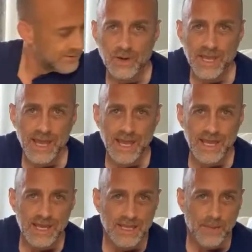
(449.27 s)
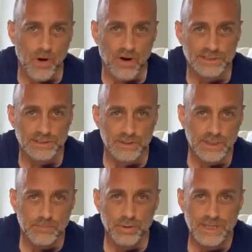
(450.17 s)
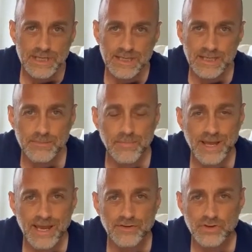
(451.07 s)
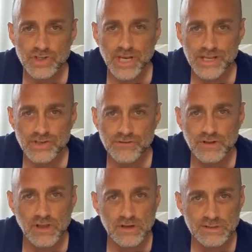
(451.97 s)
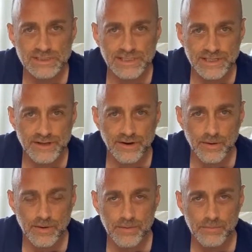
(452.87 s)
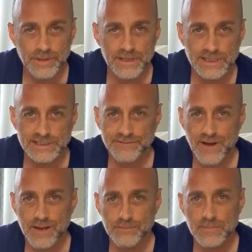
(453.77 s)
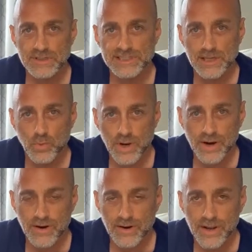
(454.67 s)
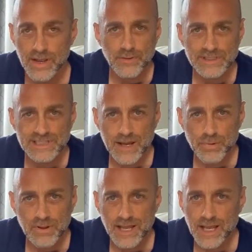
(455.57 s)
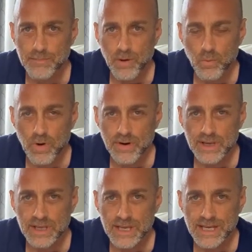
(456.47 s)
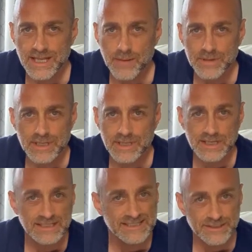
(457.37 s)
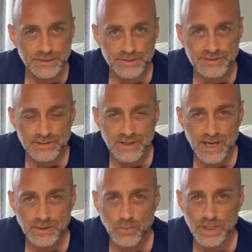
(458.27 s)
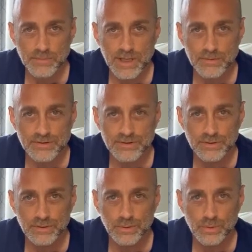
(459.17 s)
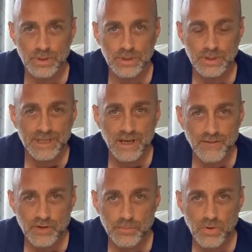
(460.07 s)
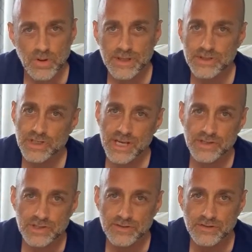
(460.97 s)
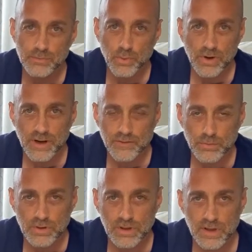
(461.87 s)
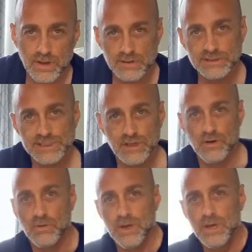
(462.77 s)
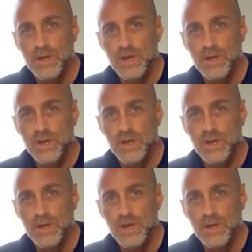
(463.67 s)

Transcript: Okay, and I'm also gonna put in my extra change of clothes in here, because if I'm somewhere, for example, like I'm at work and I'm in a suit, I'd want to be able to be comfortable and change into more comfortable clothes. So